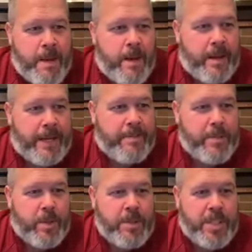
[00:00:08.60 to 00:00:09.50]
All right,
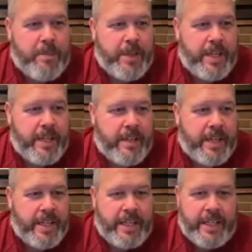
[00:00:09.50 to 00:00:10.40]
so I'm gonna jump in here.
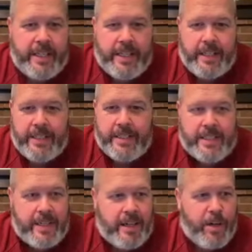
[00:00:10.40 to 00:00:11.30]
It
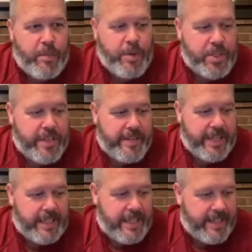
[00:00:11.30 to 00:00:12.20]
is almost 7
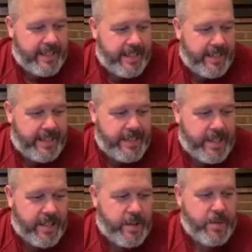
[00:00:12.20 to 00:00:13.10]
o'clock, and
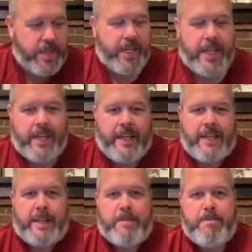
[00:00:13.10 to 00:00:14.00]
so
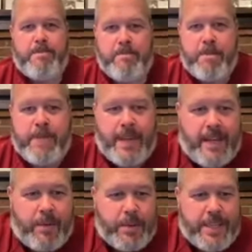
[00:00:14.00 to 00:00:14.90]

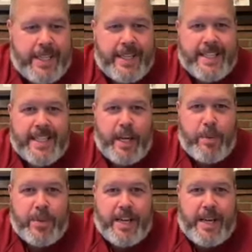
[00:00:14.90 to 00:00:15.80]
I will say this a
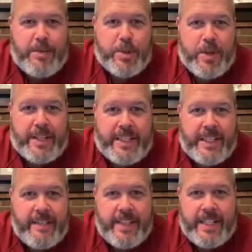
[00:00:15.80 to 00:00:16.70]
couple times throughout the
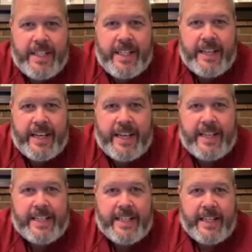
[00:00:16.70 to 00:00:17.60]
evening
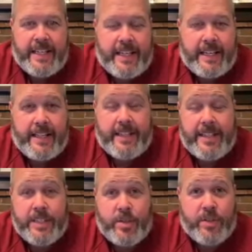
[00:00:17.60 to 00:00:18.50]
that this
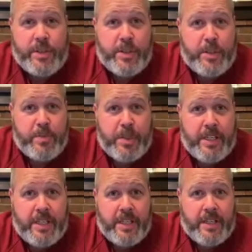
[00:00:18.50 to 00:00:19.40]
is going to
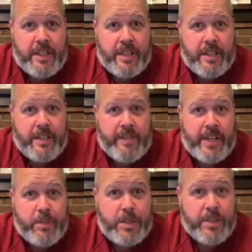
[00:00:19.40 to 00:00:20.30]
be
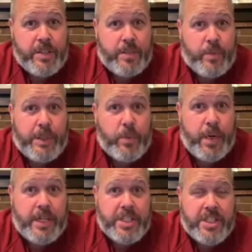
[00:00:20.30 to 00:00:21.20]
available to
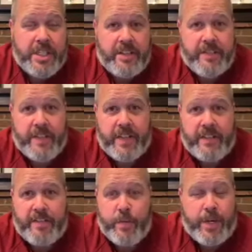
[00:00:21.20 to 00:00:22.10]
rewatch. If
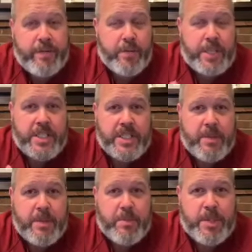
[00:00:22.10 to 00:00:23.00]
for whatever reason
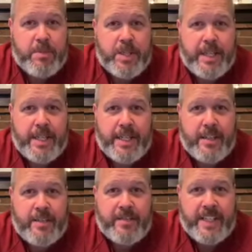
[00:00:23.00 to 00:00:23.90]
something comes up, you got to get
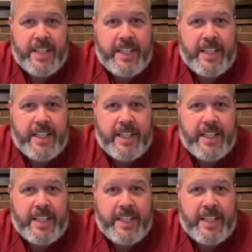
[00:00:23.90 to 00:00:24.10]
off.